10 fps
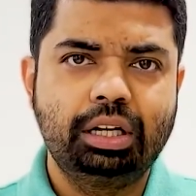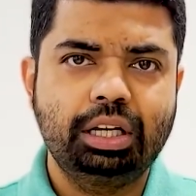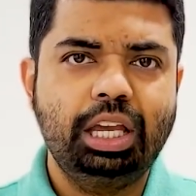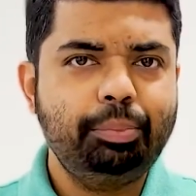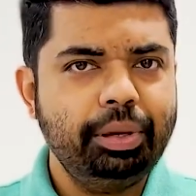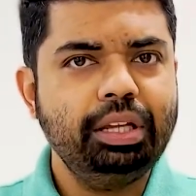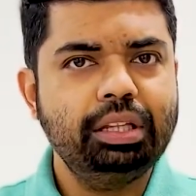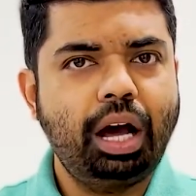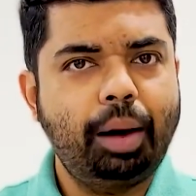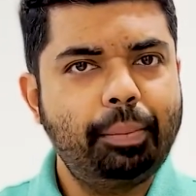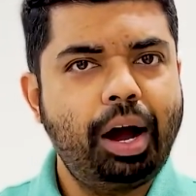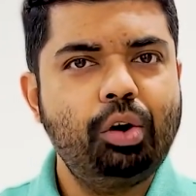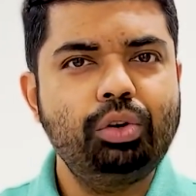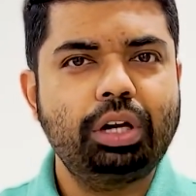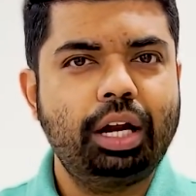keeping the
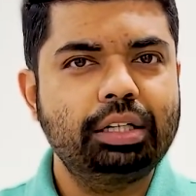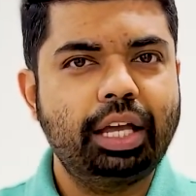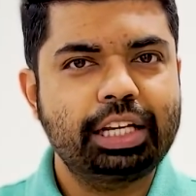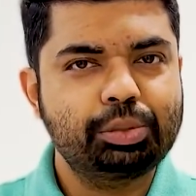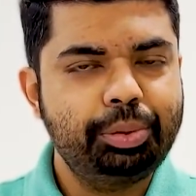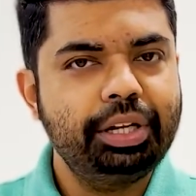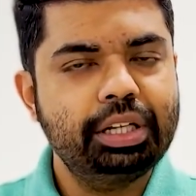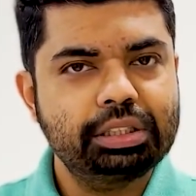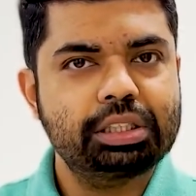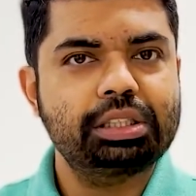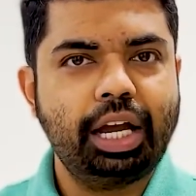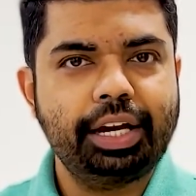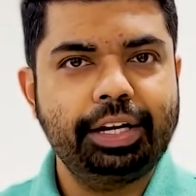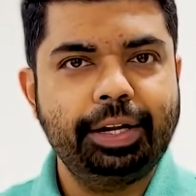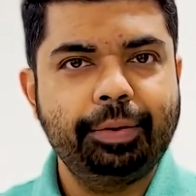amount and the experience
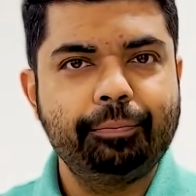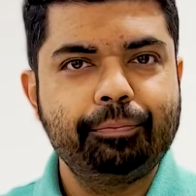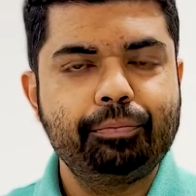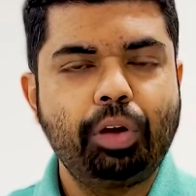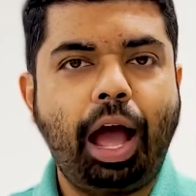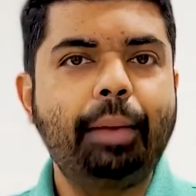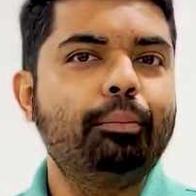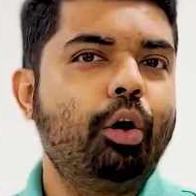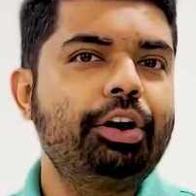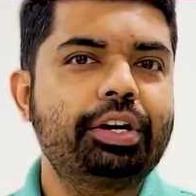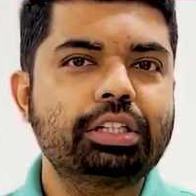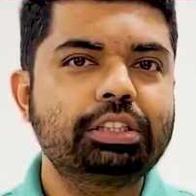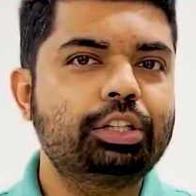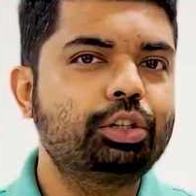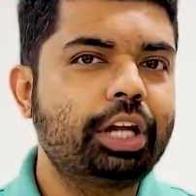aside, I'm more
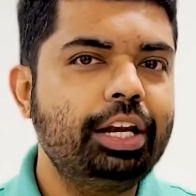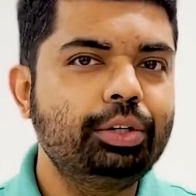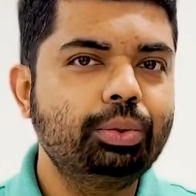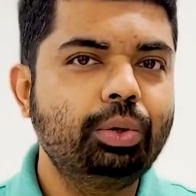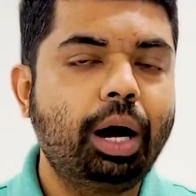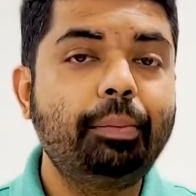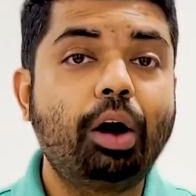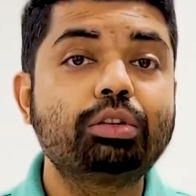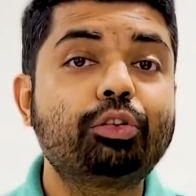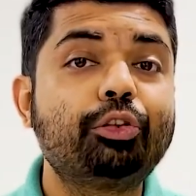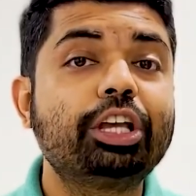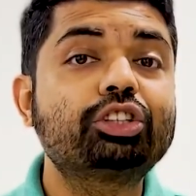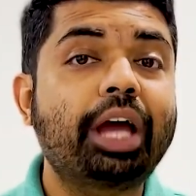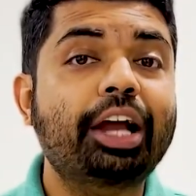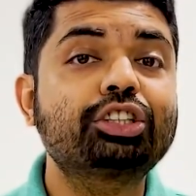interested to tell you about the
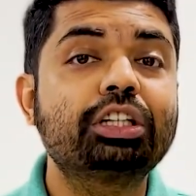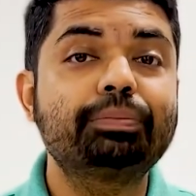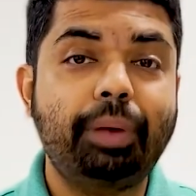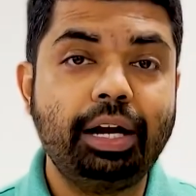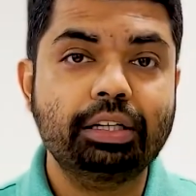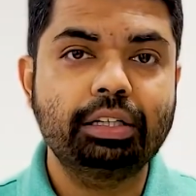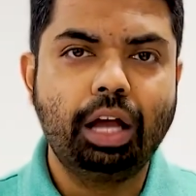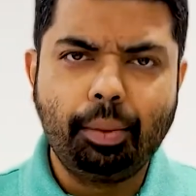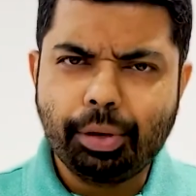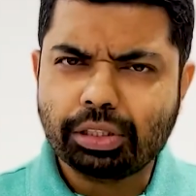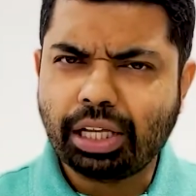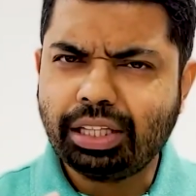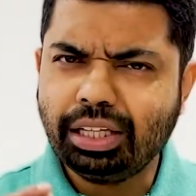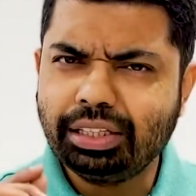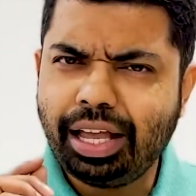fixed action pattern, because I
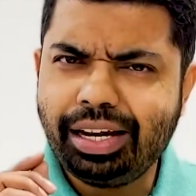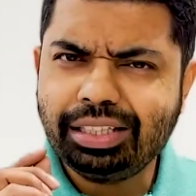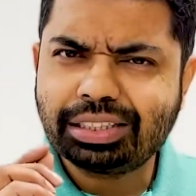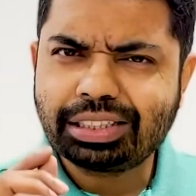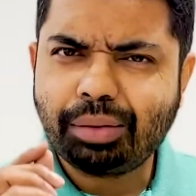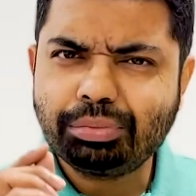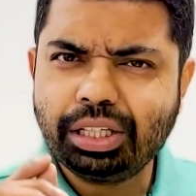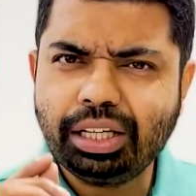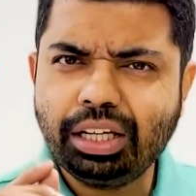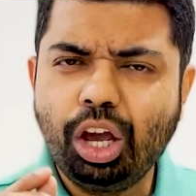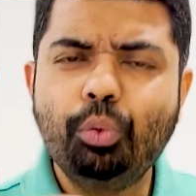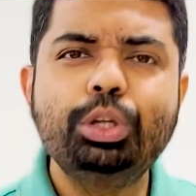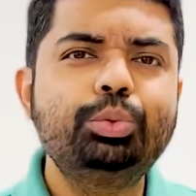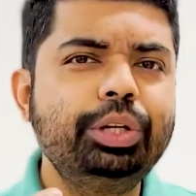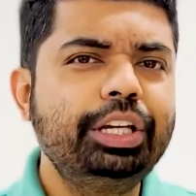think there is something
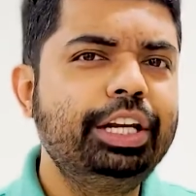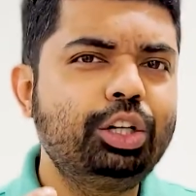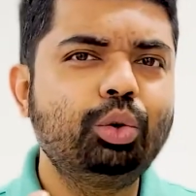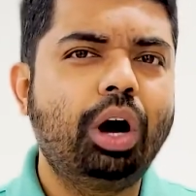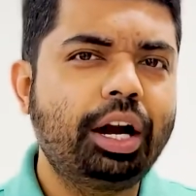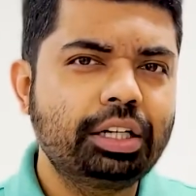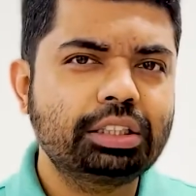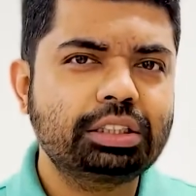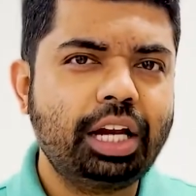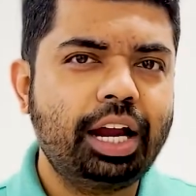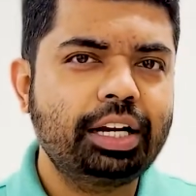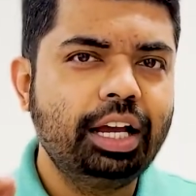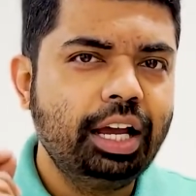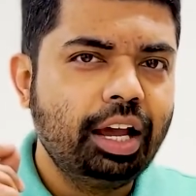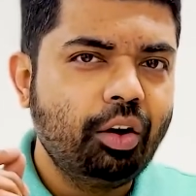which we need to understand
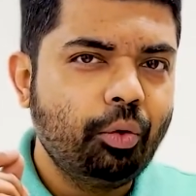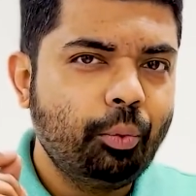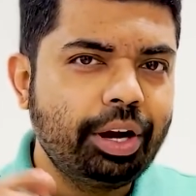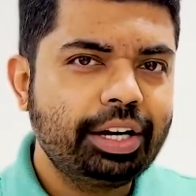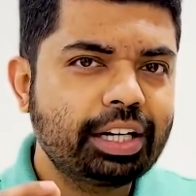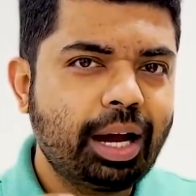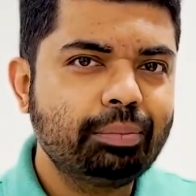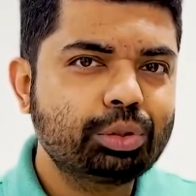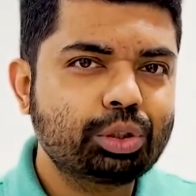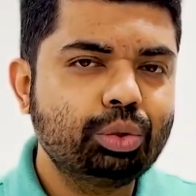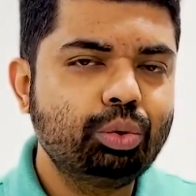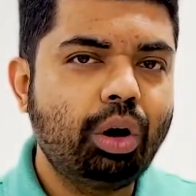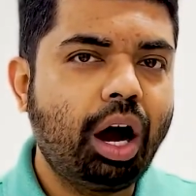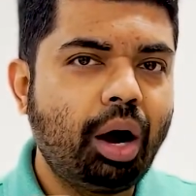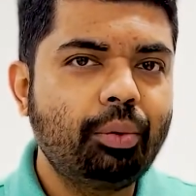when it comes to
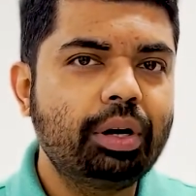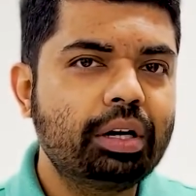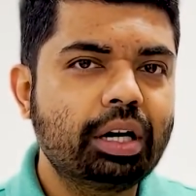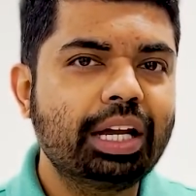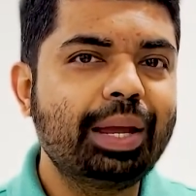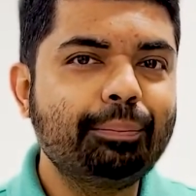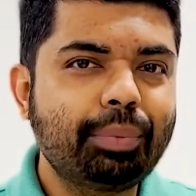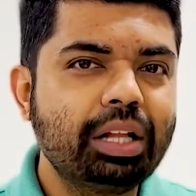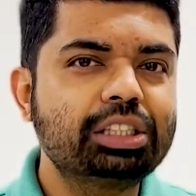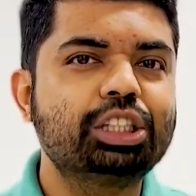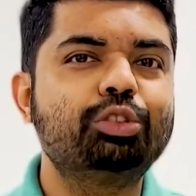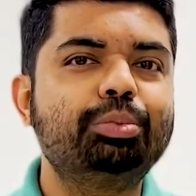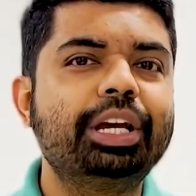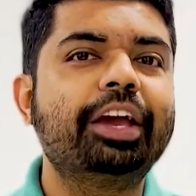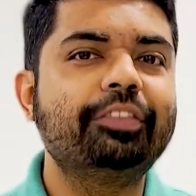our impulsive
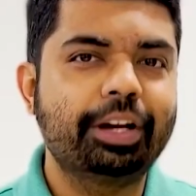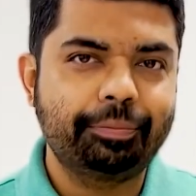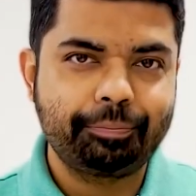behavior.